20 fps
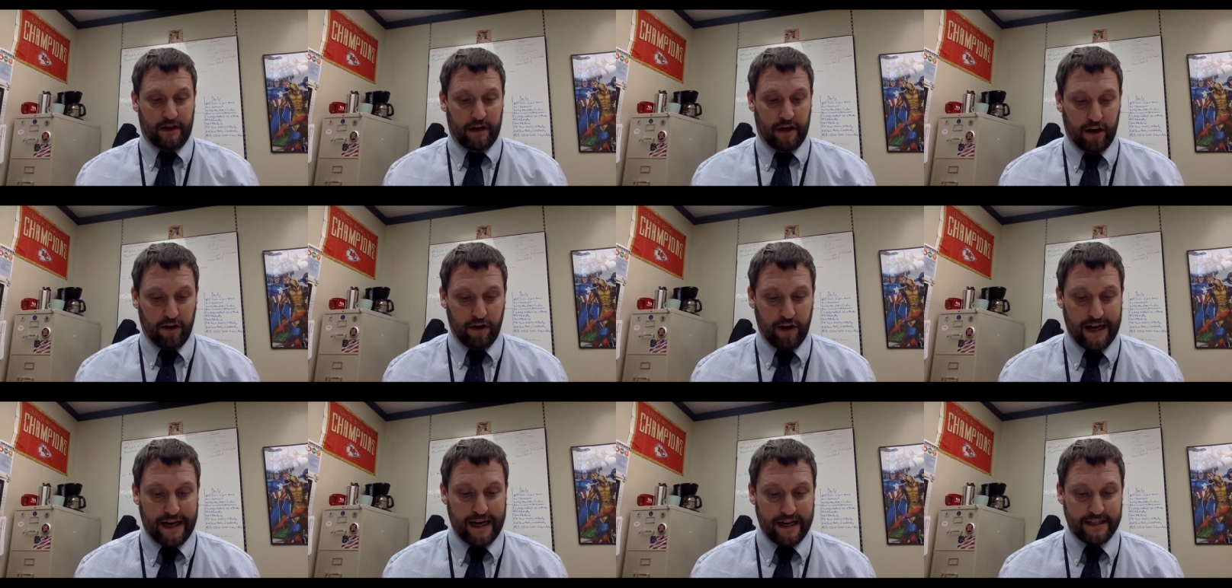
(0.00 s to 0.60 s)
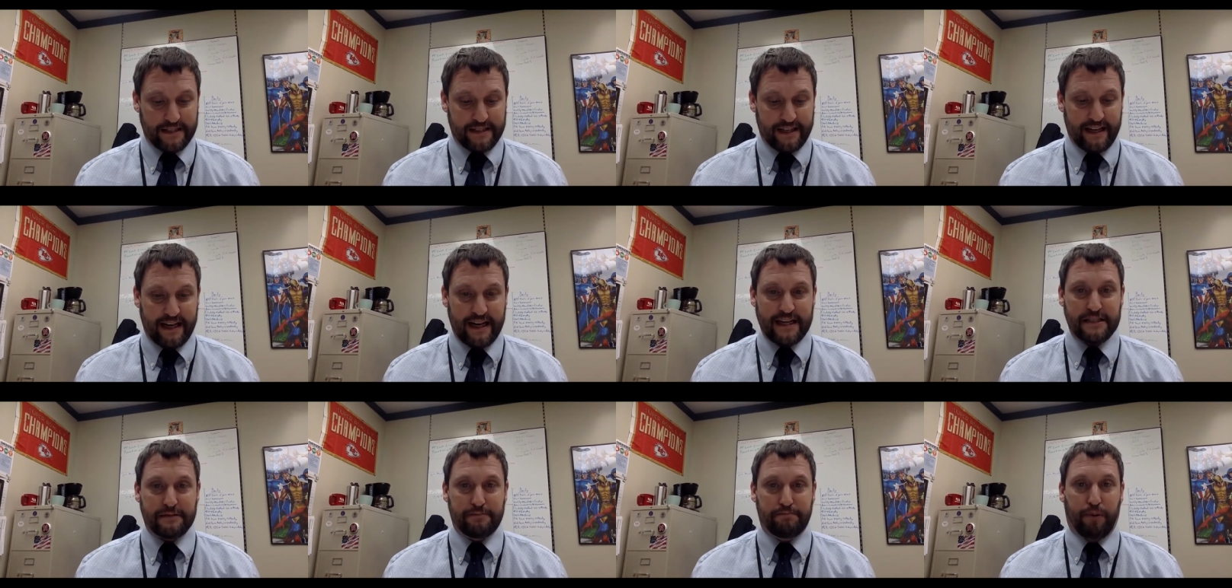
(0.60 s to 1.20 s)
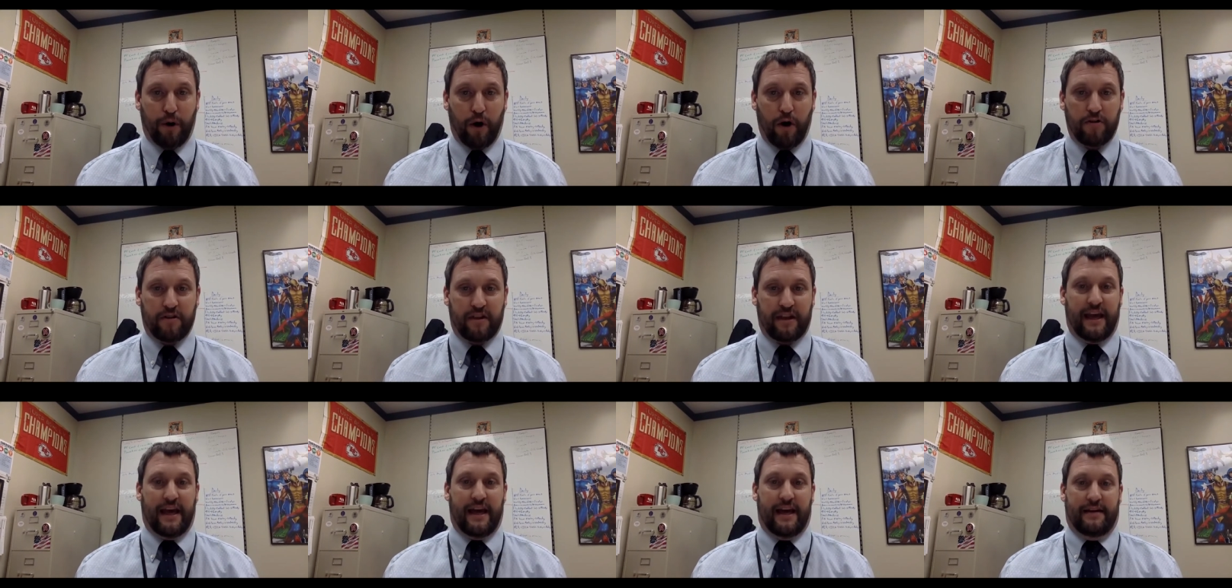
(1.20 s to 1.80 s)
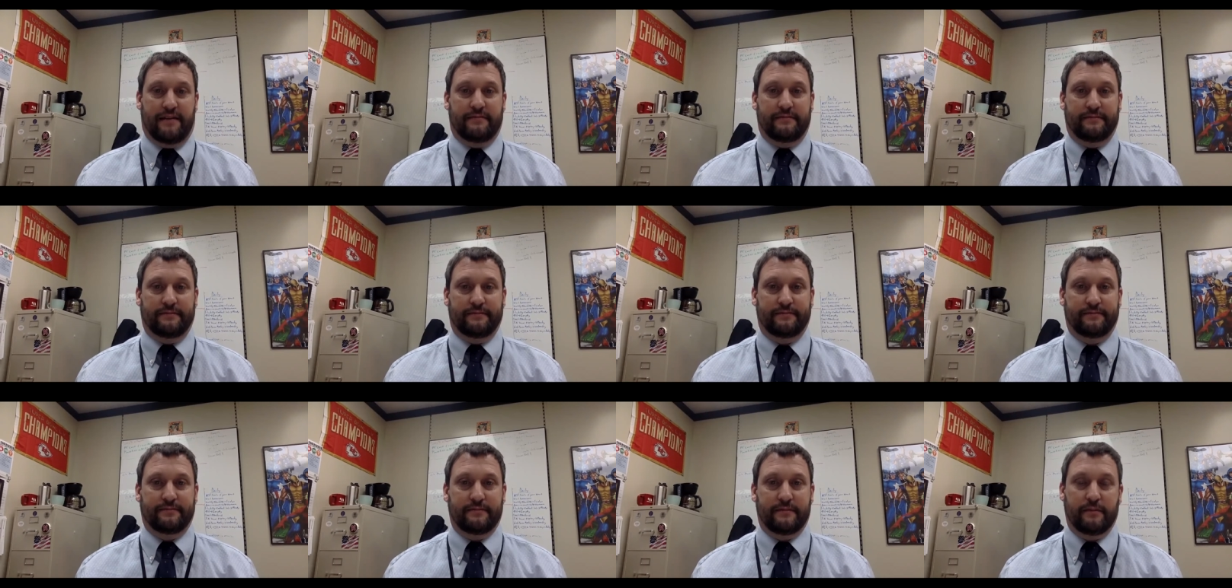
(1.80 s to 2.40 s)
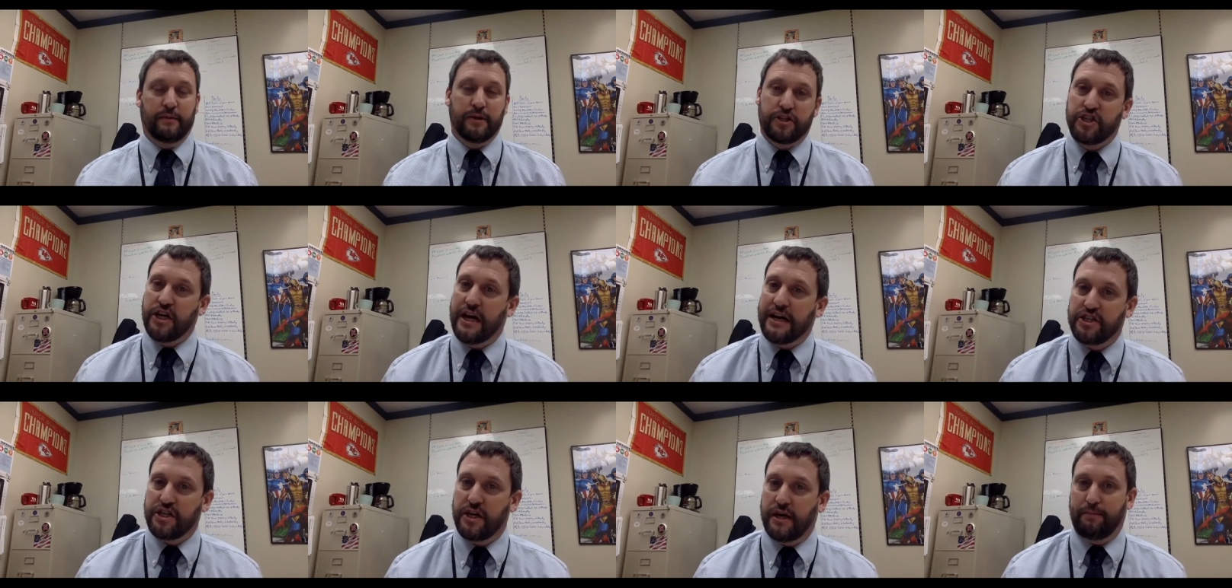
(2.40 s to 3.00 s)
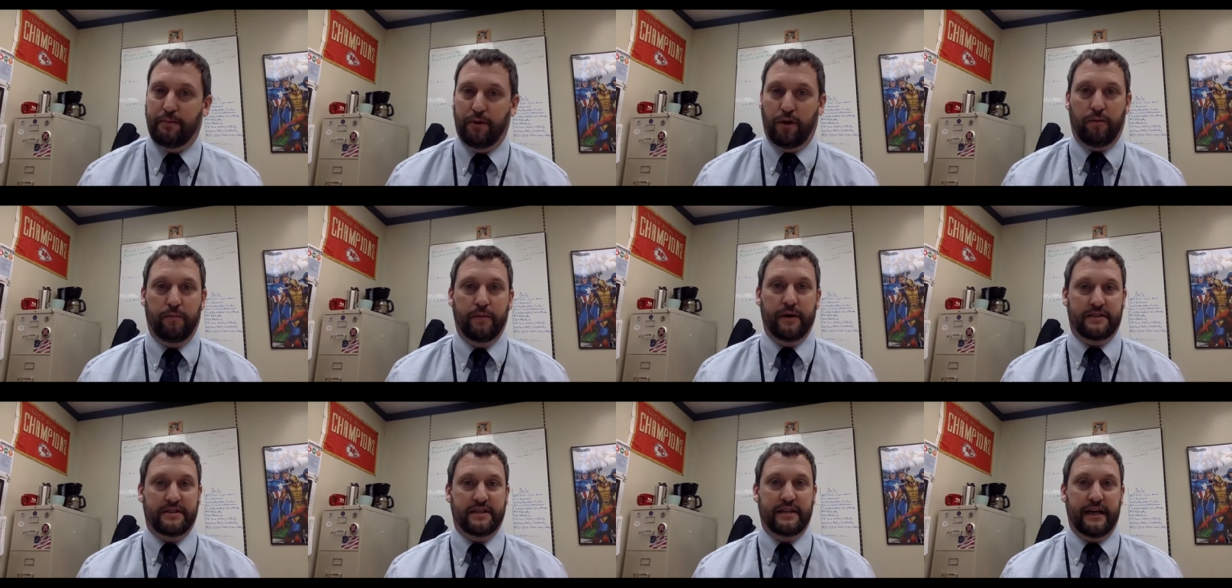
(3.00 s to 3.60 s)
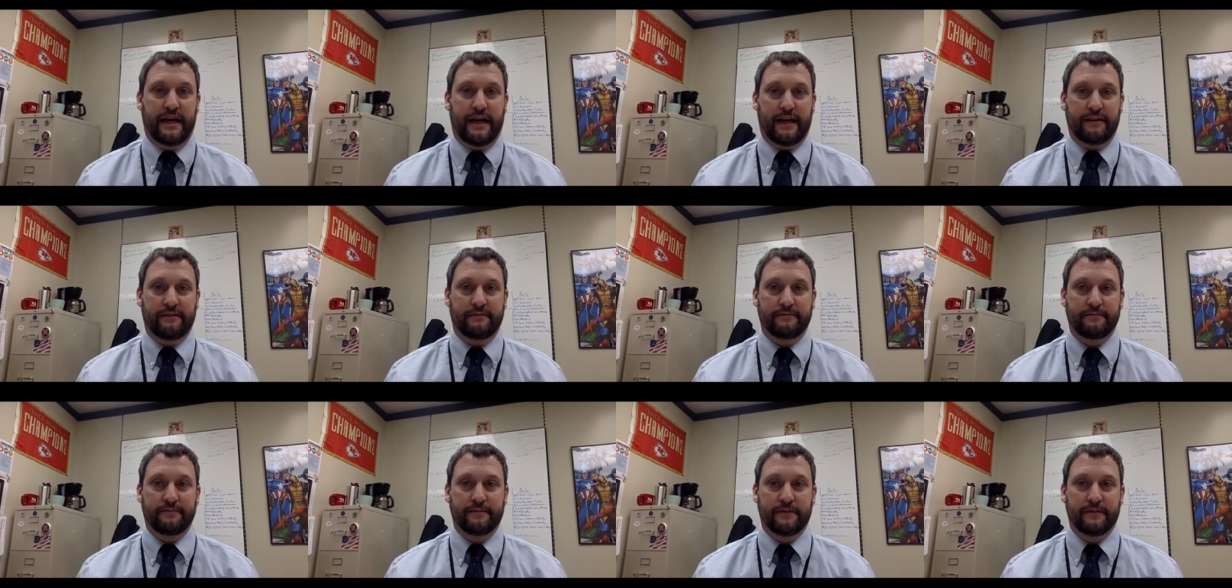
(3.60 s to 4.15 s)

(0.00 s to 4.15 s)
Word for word: All right. Today's birthday I'm going to change it up a little bit today.